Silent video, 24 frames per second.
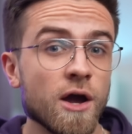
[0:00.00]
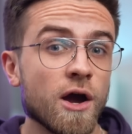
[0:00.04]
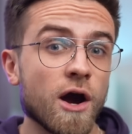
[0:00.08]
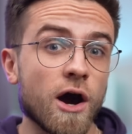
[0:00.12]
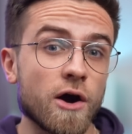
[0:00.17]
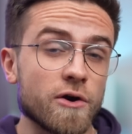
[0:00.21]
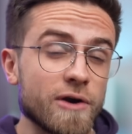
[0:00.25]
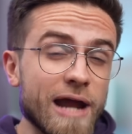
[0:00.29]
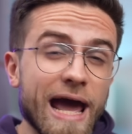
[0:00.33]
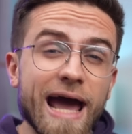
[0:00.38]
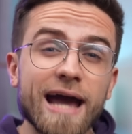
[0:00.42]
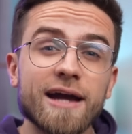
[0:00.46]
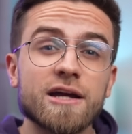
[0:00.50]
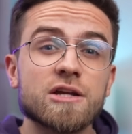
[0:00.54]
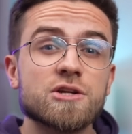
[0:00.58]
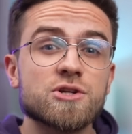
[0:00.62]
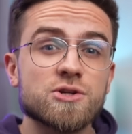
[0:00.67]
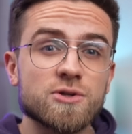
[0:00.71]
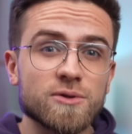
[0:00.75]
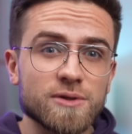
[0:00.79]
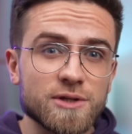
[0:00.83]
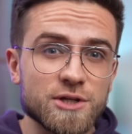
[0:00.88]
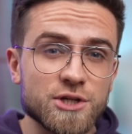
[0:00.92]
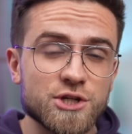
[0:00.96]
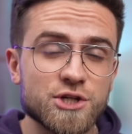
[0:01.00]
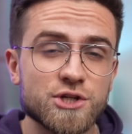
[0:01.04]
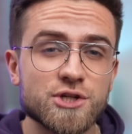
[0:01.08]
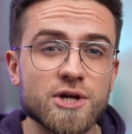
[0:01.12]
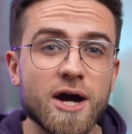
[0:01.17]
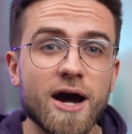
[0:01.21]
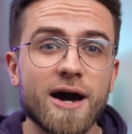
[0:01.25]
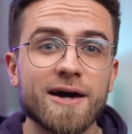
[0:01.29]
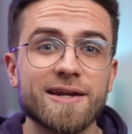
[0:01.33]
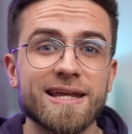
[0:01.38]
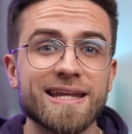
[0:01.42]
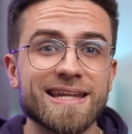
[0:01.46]
are actually
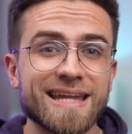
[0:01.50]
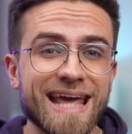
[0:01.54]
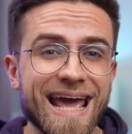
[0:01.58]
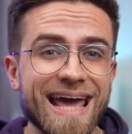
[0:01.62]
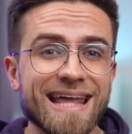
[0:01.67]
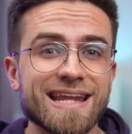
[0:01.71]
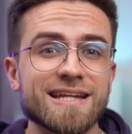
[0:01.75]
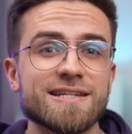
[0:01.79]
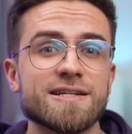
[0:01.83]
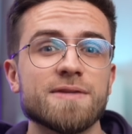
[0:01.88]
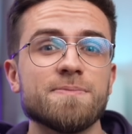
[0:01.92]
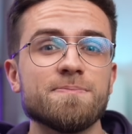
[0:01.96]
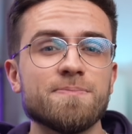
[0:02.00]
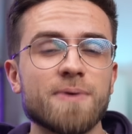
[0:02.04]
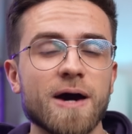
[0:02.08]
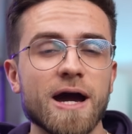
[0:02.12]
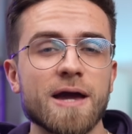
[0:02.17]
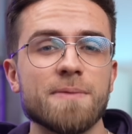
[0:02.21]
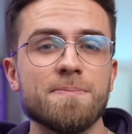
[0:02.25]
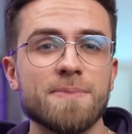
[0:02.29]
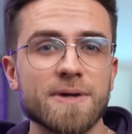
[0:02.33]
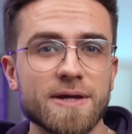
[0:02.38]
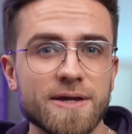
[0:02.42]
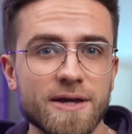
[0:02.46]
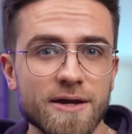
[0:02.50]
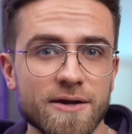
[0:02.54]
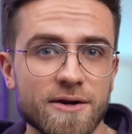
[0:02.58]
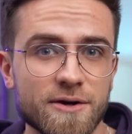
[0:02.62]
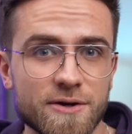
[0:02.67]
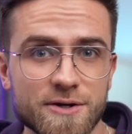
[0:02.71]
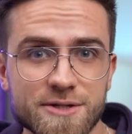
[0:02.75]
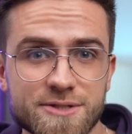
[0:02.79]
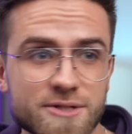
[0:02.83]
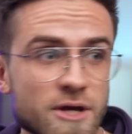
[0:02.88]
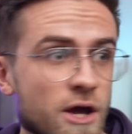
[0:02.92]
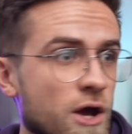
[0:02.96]
shot and edited by
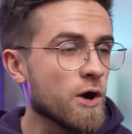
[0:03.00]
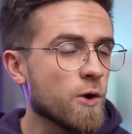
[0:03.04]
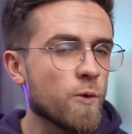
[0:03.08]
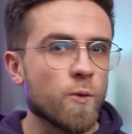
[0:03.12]
beginners